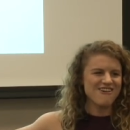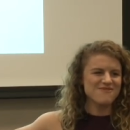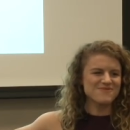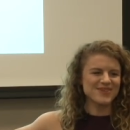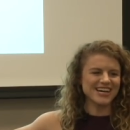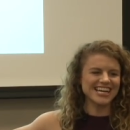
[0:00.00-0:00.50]

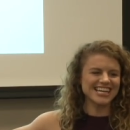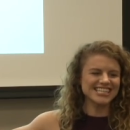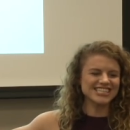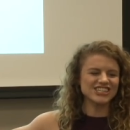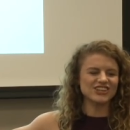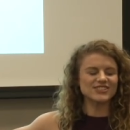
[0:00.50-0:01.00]
But
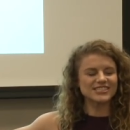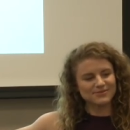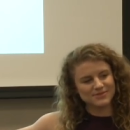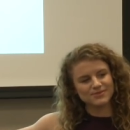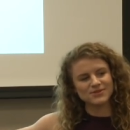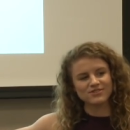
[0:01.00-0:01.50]

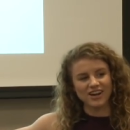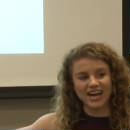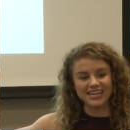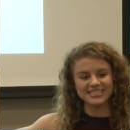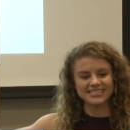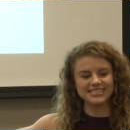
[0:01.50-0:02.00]
symptoms
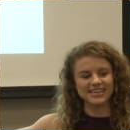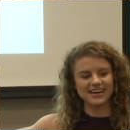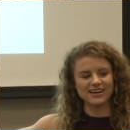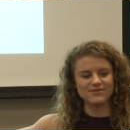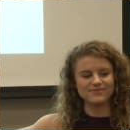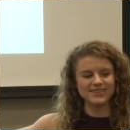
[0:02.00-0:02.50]
arise.
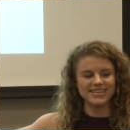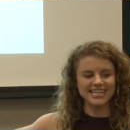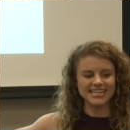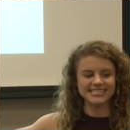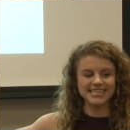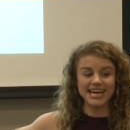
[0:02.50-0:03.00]

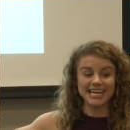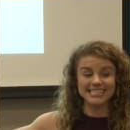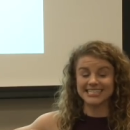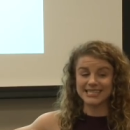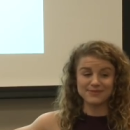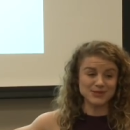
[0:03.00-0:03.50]
It's not a
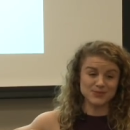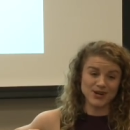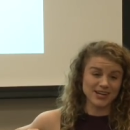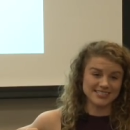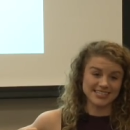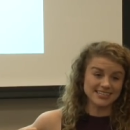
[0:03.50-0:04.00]
seamless
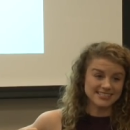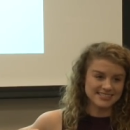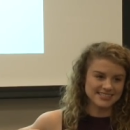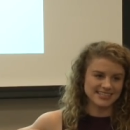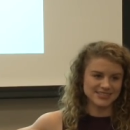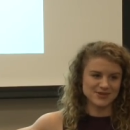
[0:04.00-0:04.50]
process.
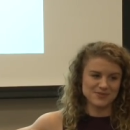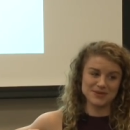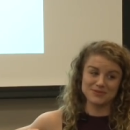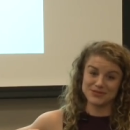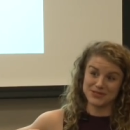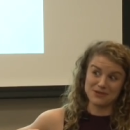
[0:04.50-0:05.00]
That's why
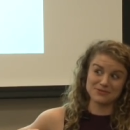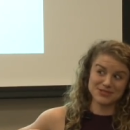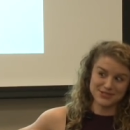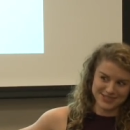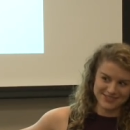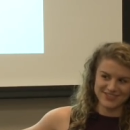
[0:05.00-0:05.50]
people don't
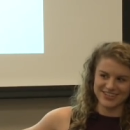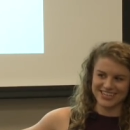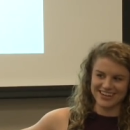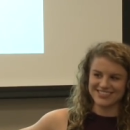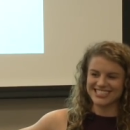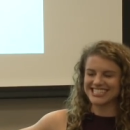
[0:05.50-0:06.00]
do it very
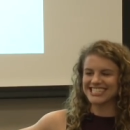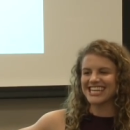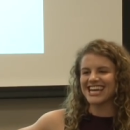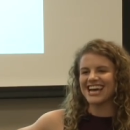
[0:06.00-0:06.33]
often.